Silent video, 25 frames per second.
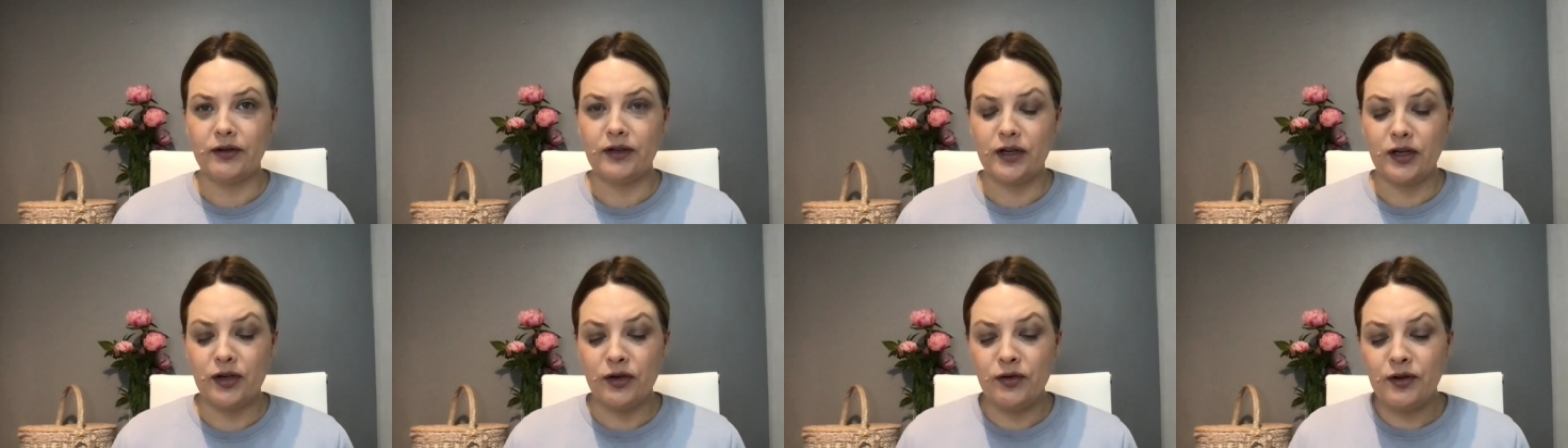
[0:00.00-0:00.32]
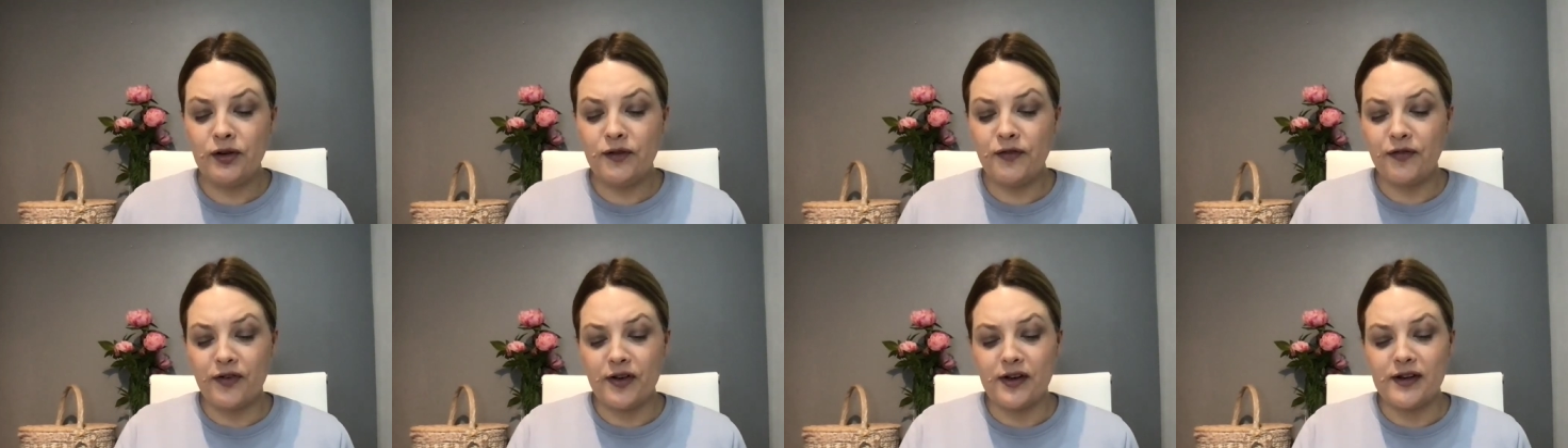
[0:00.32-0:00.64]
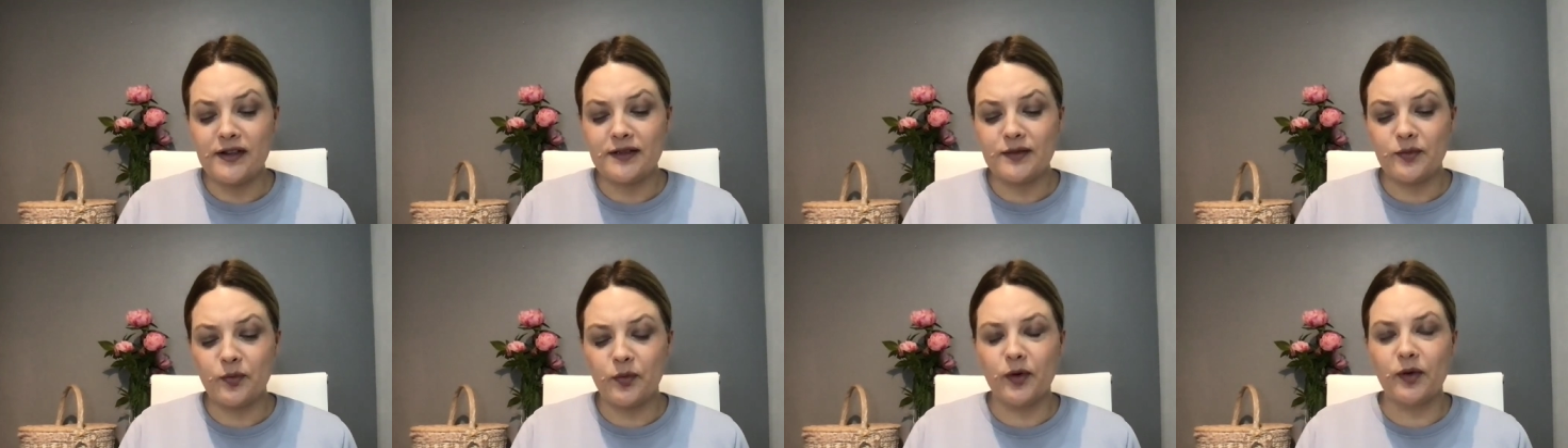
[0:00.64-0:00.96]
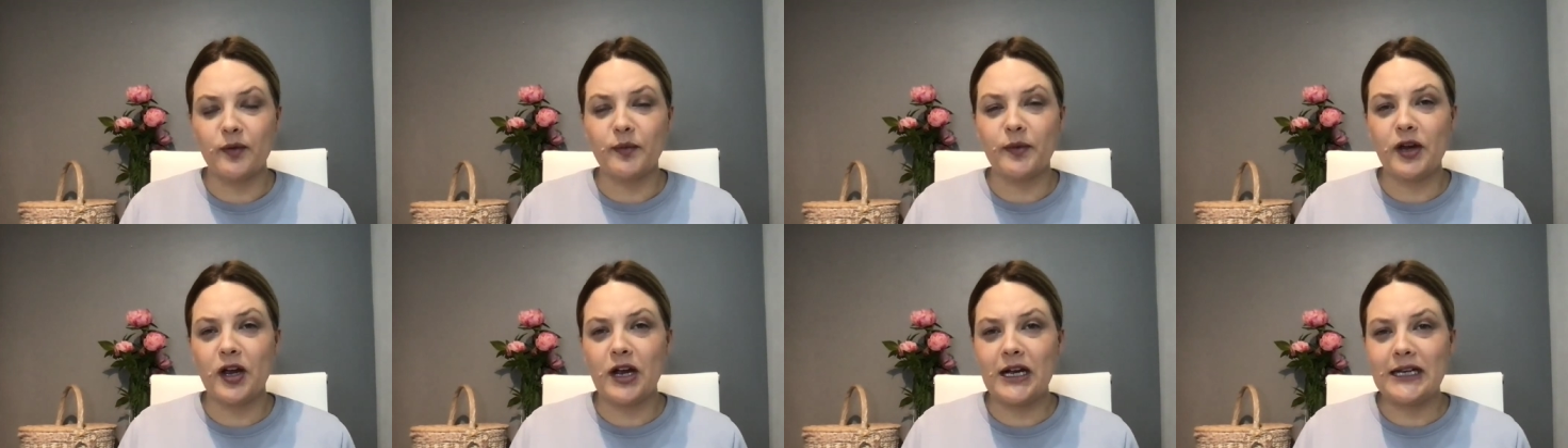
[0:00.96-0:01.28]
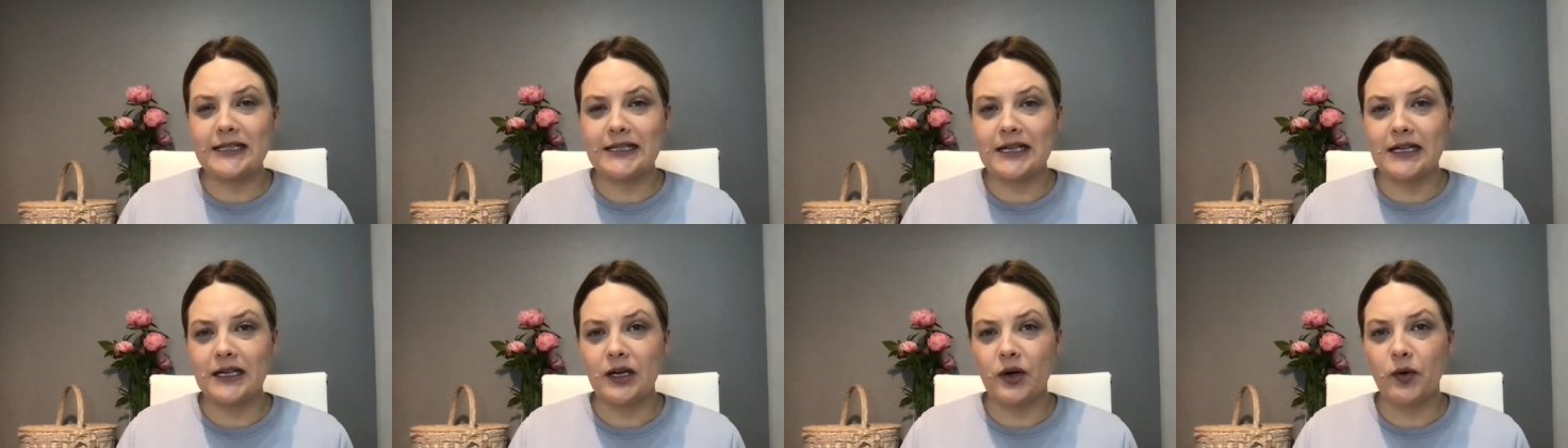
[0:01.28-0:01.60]
The universe will be
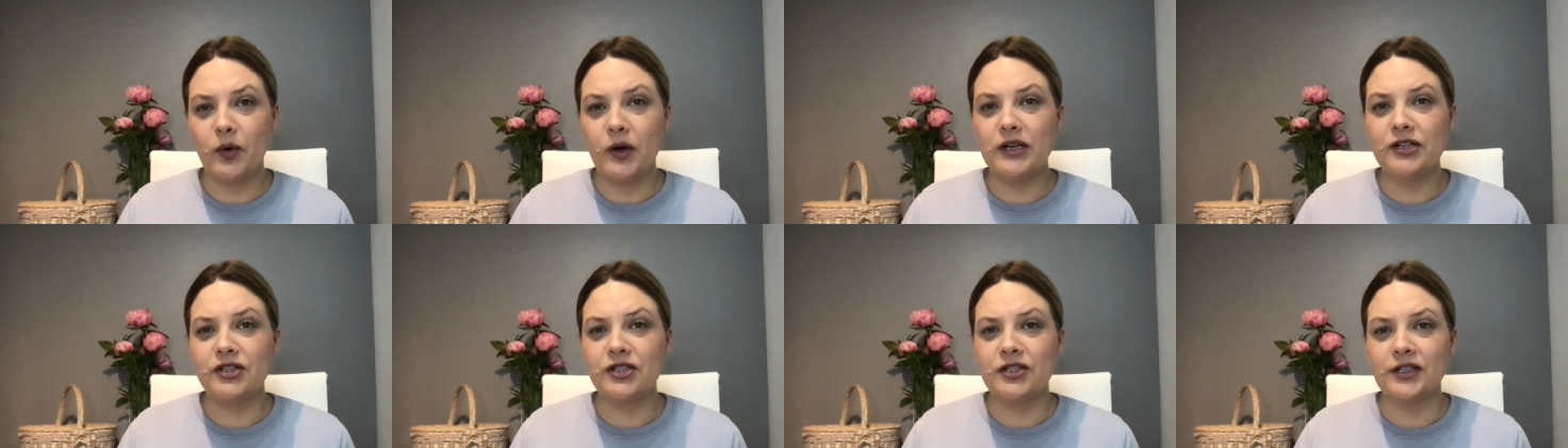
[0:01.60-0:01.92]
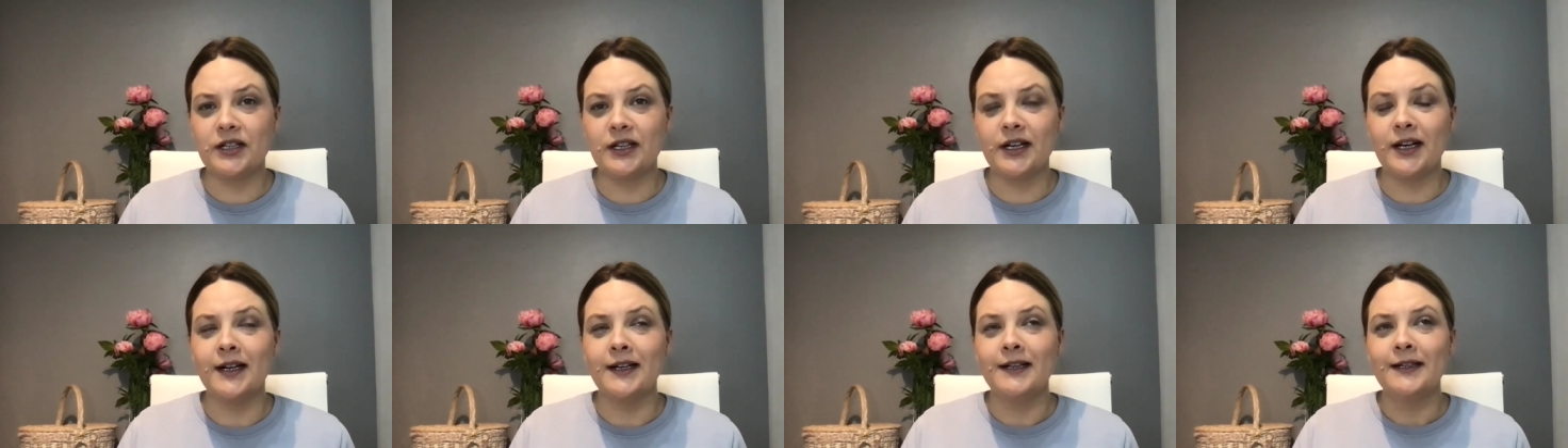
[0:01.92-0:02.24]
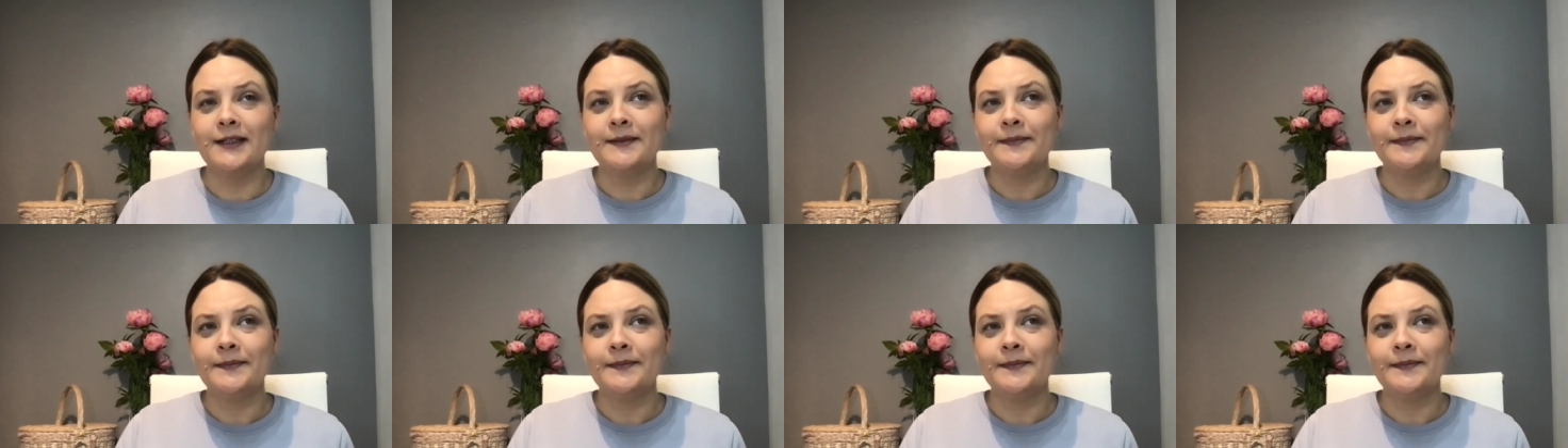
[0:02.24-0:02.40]
asking a question